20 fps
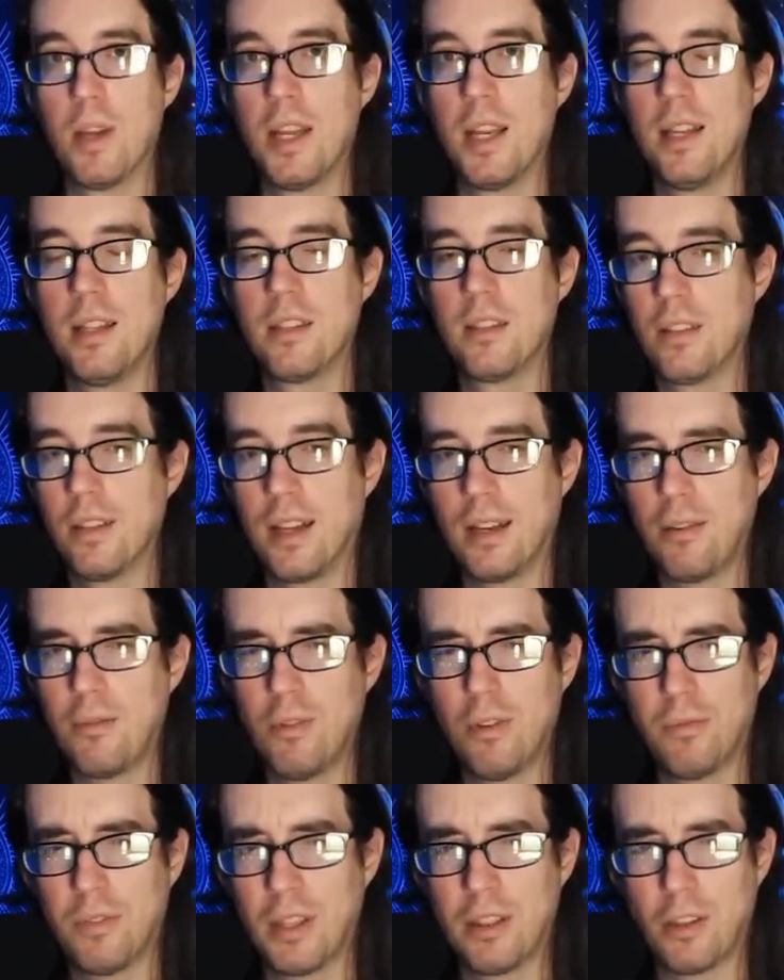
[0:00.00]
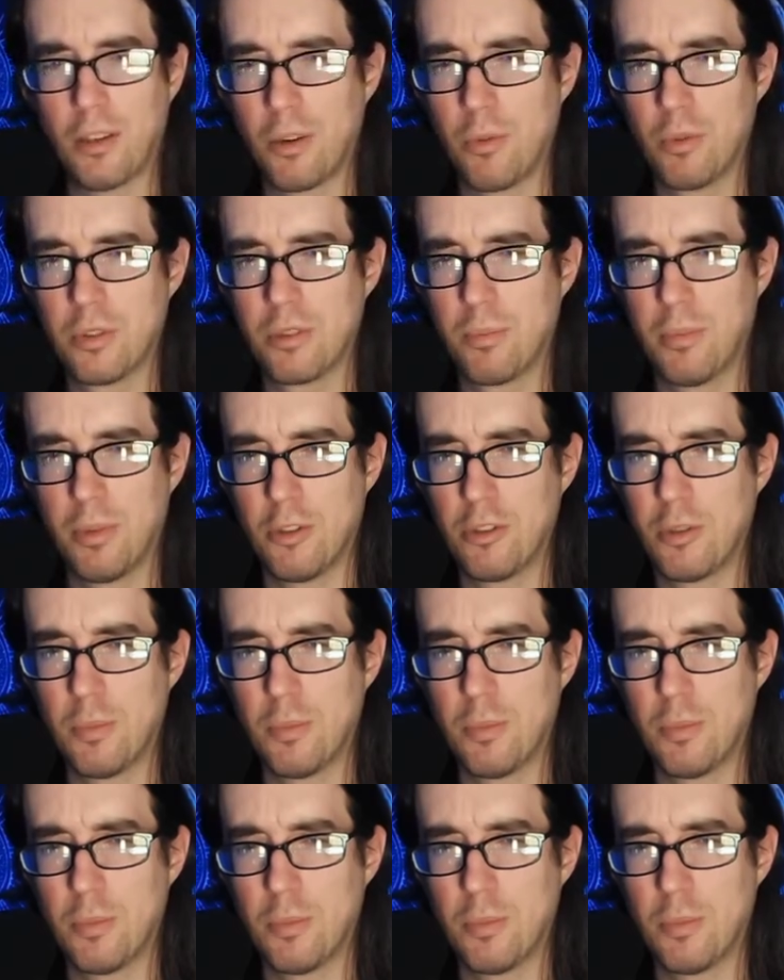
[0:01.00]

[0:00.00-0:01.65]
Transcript: And it's, I don't know if they thought it was supposed to